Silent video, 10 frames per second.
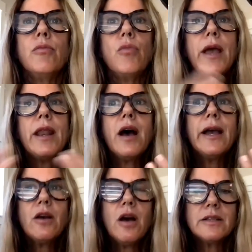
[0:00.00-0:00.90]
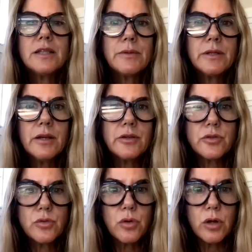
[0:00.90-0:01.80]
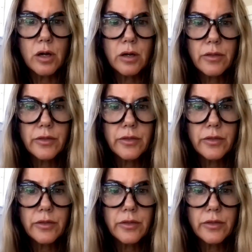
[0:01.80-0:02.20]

when I concepted their store,